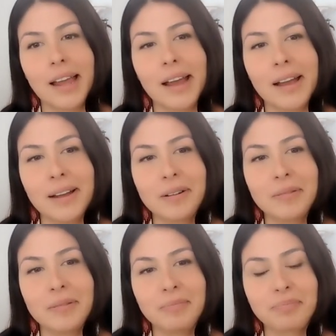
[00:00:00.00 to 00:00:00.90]

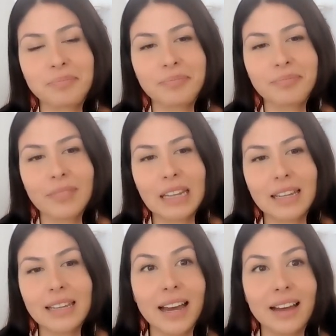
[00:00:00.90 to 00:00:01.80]

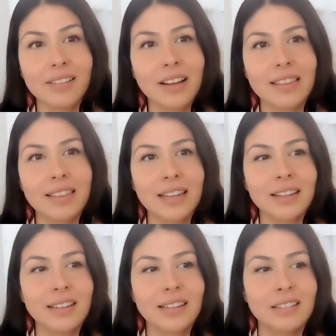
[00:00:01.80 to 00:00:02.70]
Yeah, I
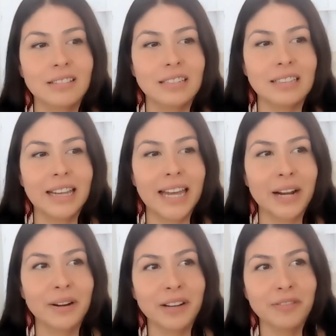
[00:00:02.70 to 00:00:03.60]
think the
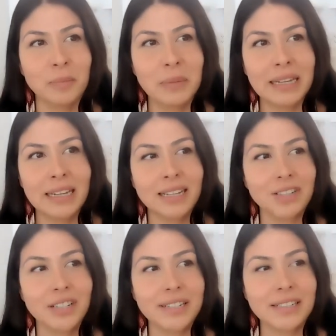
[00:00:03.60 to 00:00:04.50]
layering for me
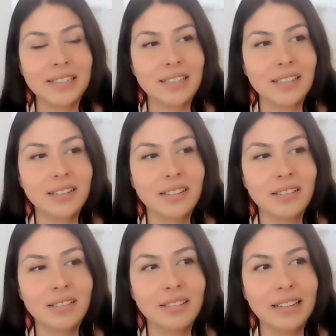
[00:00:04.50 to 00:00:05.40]
is just,
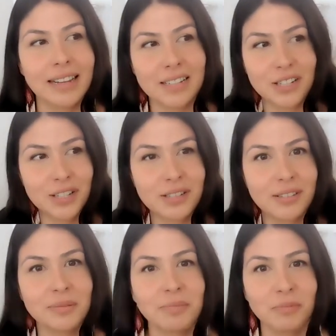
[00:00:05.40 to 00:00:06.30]
it's
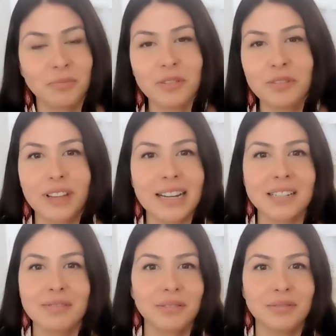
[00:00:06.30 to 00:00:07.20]
just
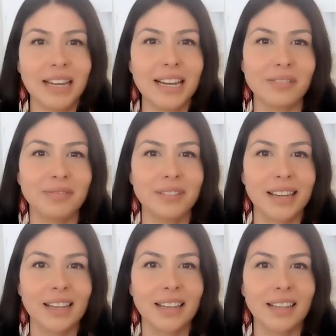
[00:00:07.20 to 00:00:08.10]
reflective of life.
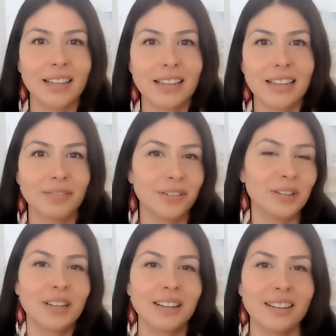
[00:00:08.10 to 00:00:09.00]
Like if you
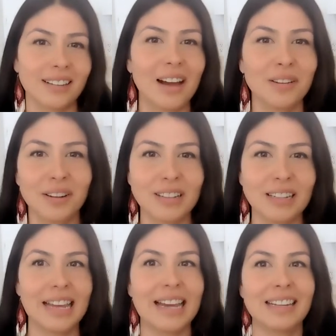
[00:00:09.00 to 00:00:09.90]
look out on the
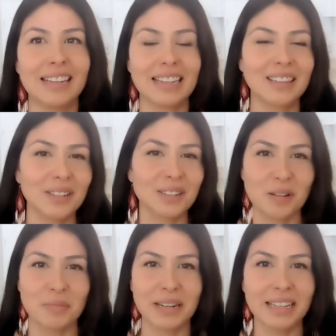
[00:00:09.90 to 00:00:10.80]
land, like there's so
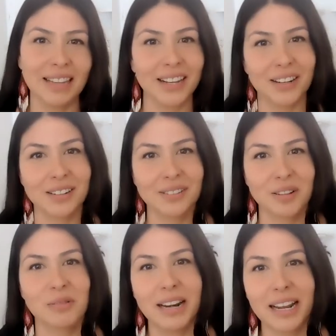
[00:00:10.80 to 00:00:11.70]
many layers.
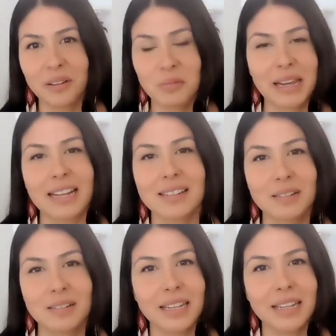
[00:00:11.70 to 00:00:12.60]
So when I go to paint
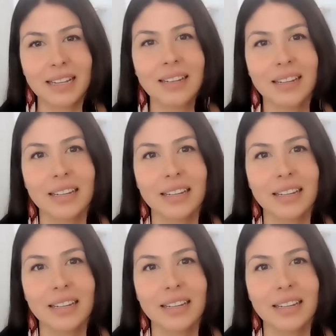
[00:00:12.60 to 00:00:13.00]
something,